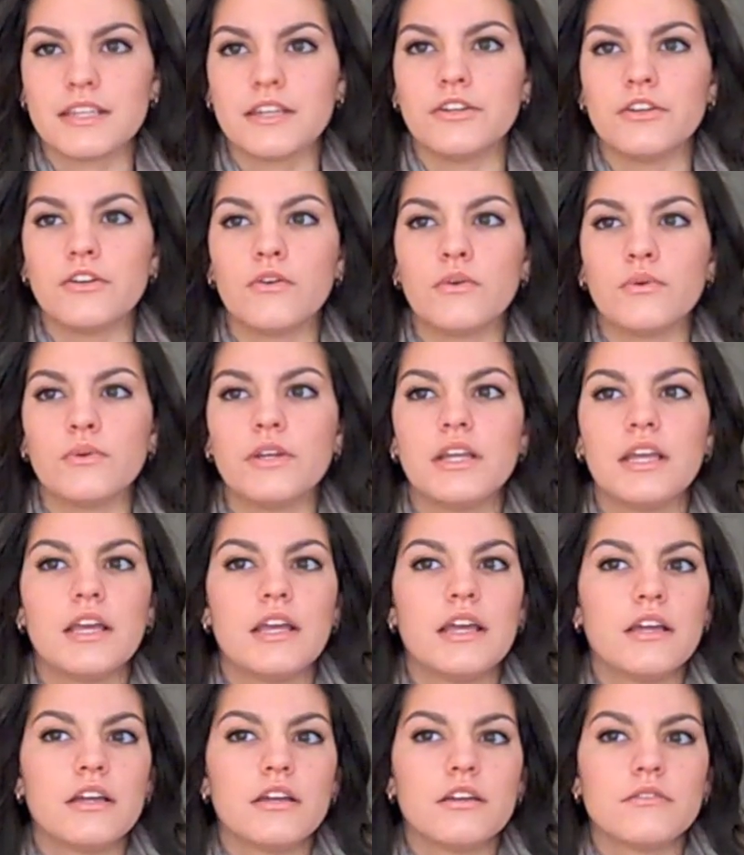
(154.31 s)
they don't
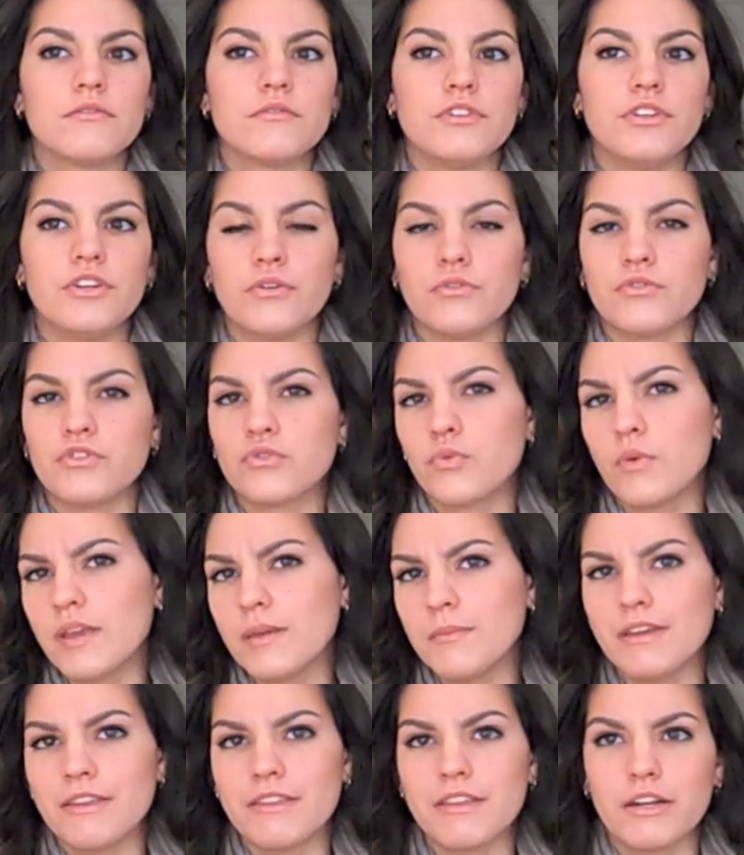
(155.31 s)
you know, tweet me.